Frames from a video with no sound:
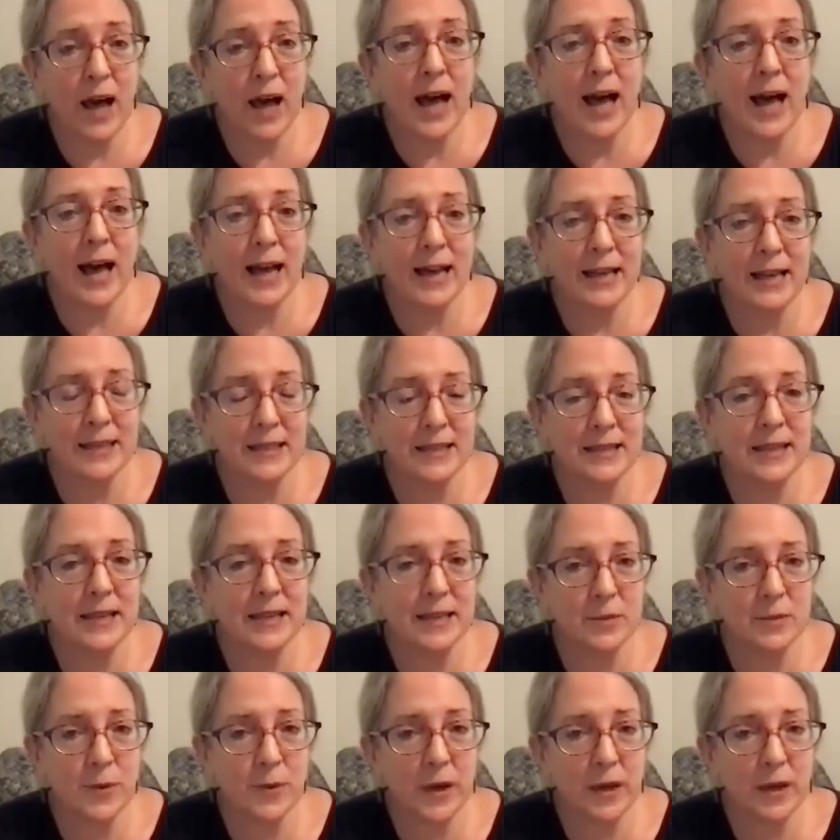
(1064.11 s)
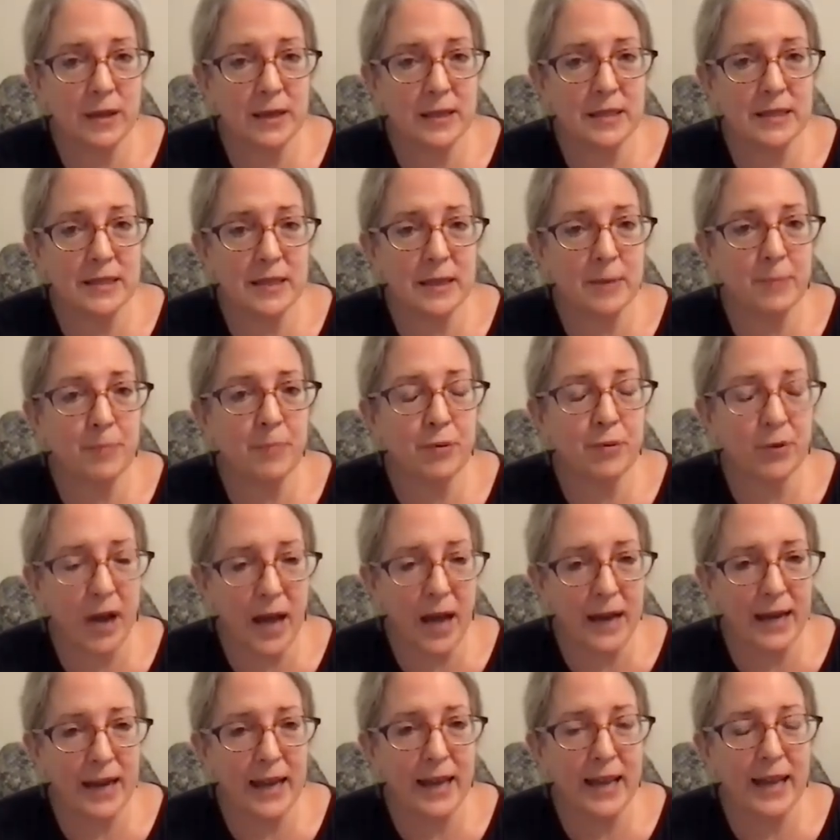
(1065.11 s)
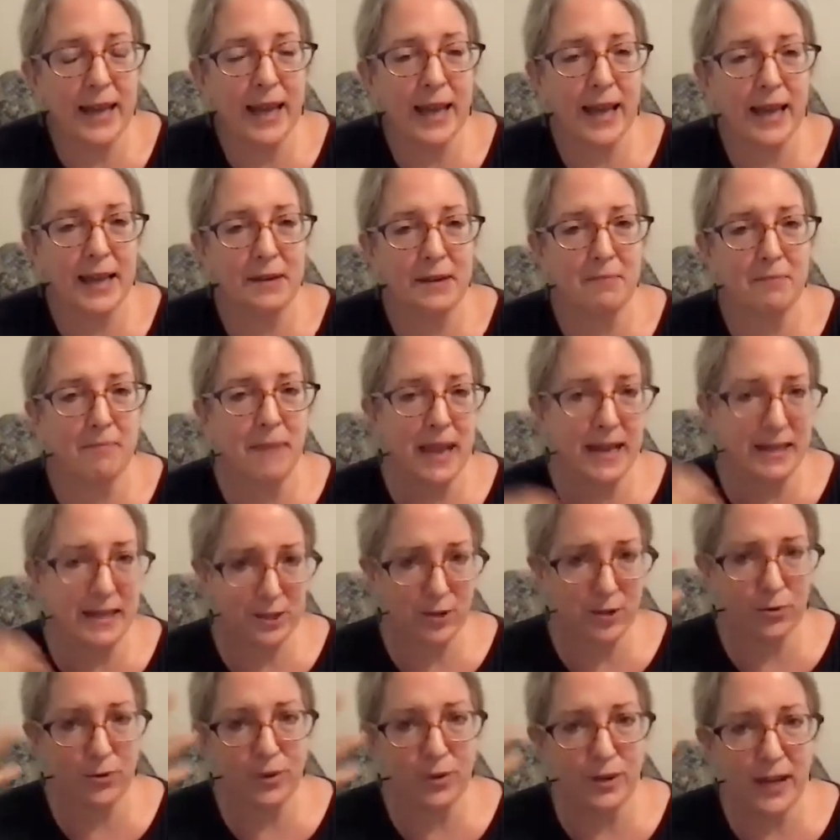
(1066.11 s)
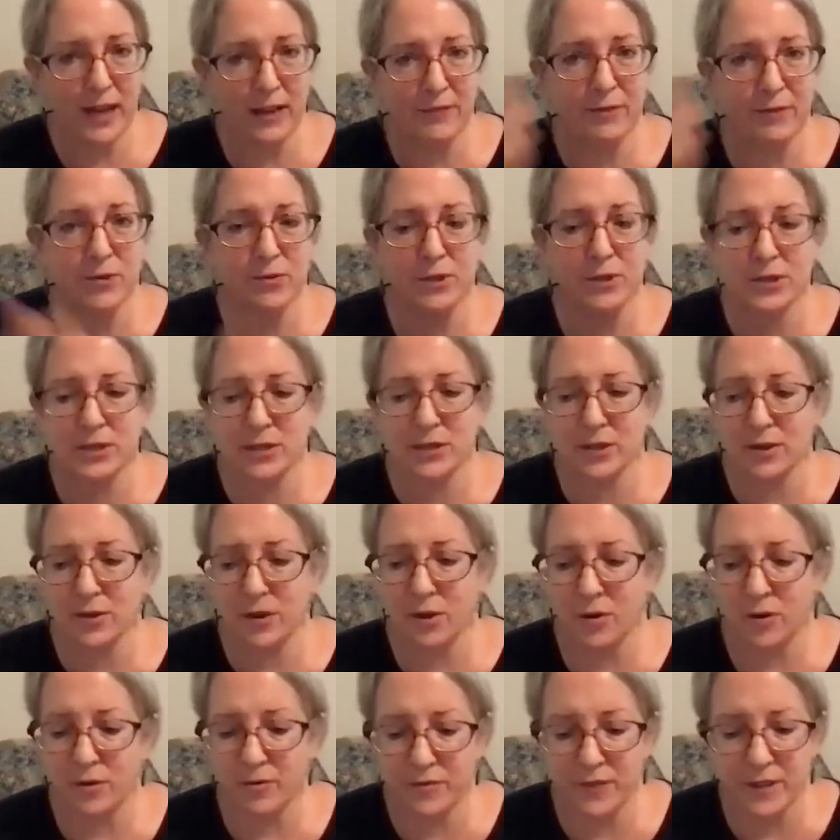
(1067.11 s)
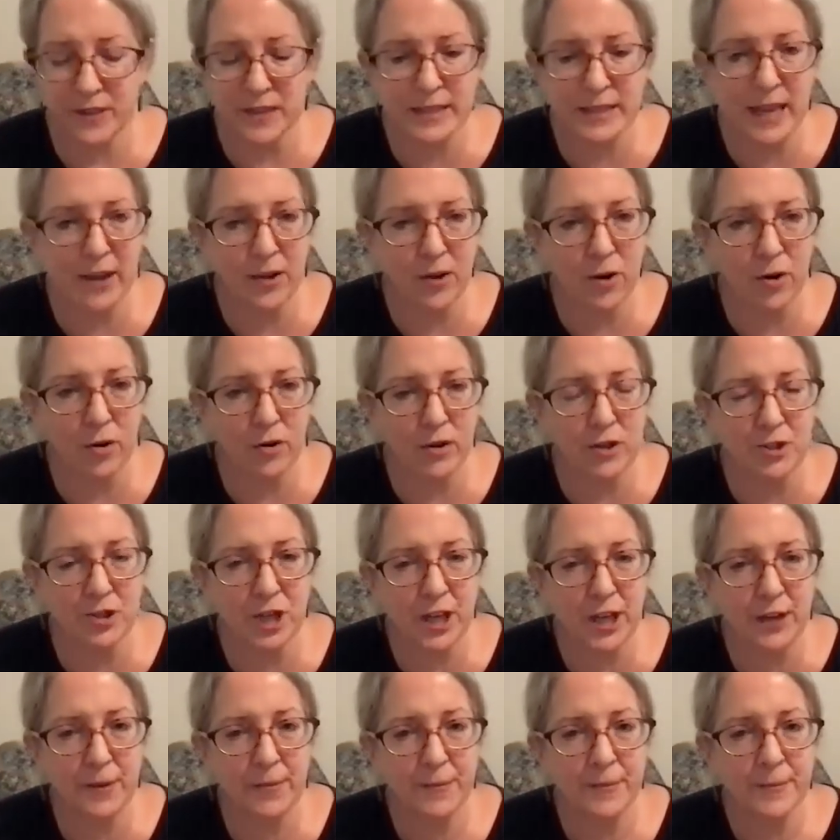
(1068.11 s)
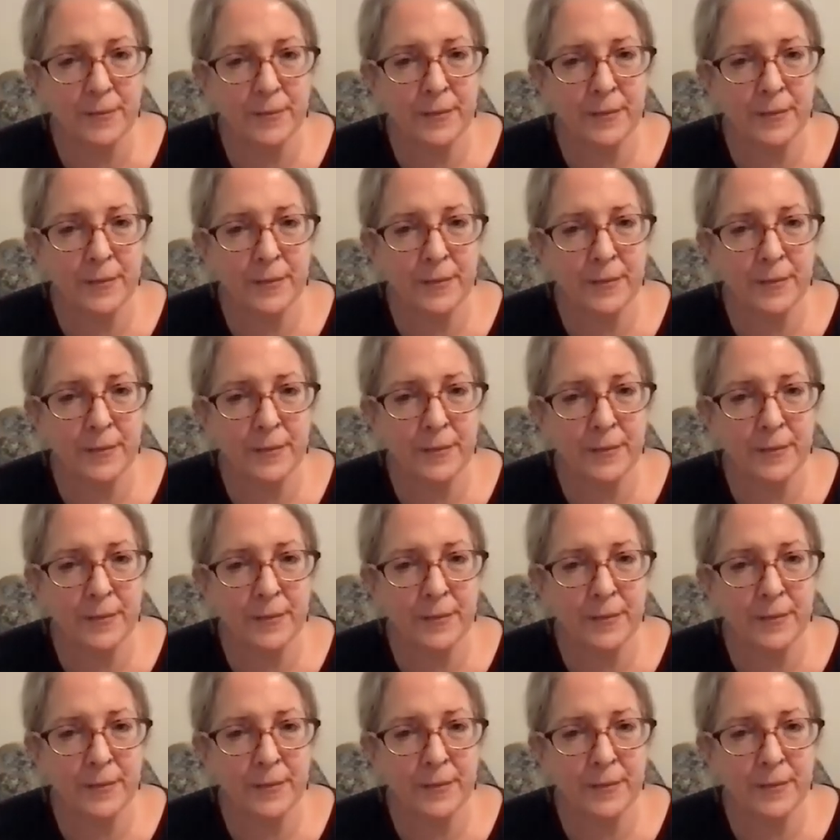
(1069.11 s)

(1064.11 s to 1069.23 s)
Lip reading: and as well as the pranic and mental levels of the psychology.